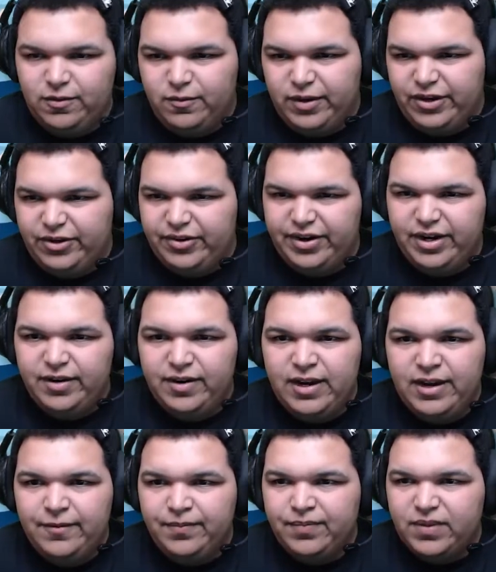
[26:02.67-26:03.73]
while you're in.
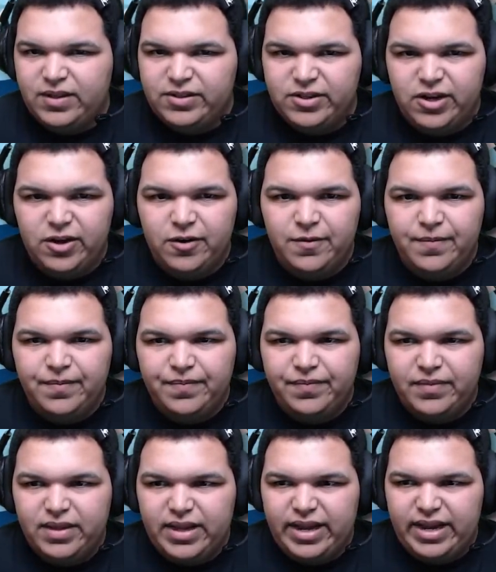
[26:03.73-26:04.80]
So,
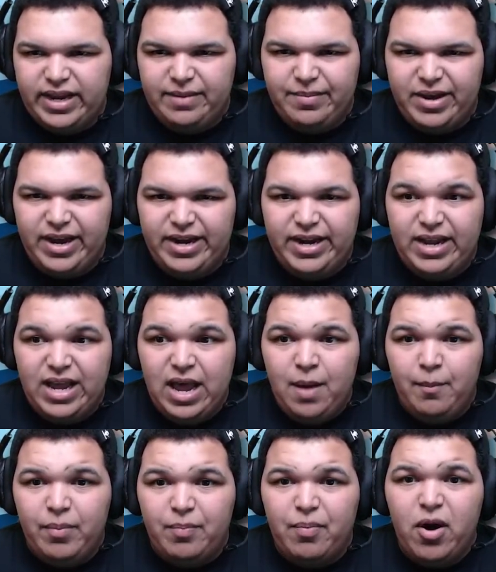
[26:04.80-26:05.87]
I can get behind it.
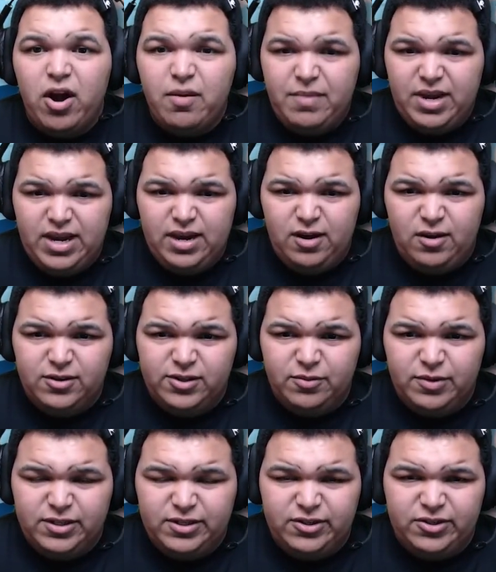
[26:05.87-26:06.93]
But part of me also
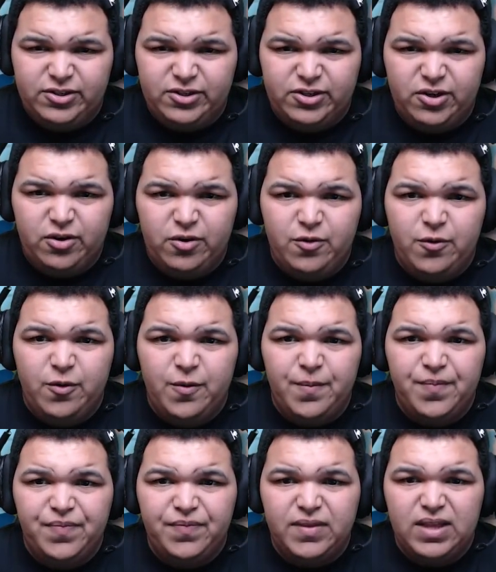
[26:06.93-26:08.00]
wants to just go,
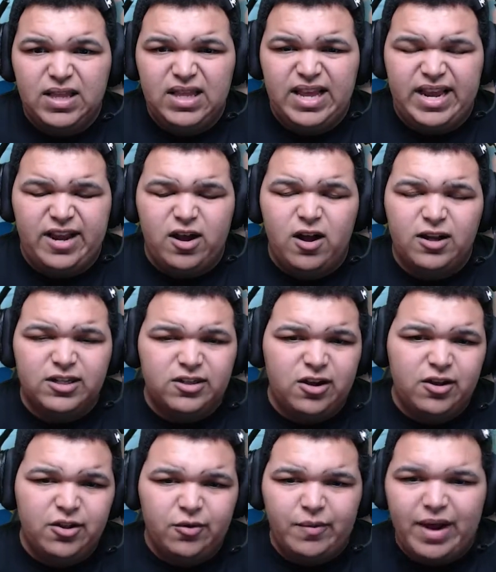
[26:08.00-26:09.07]
like, onto
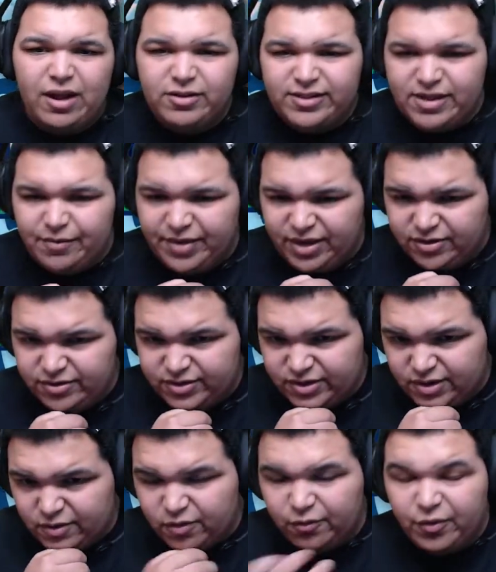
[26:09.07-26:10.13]
other routes that we used
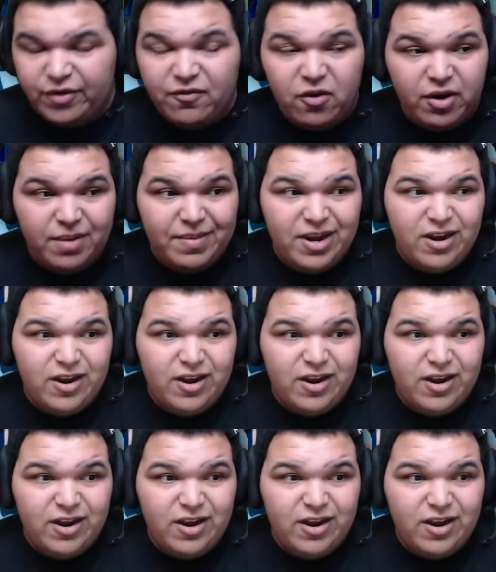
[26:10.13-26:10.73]
to, or we've already been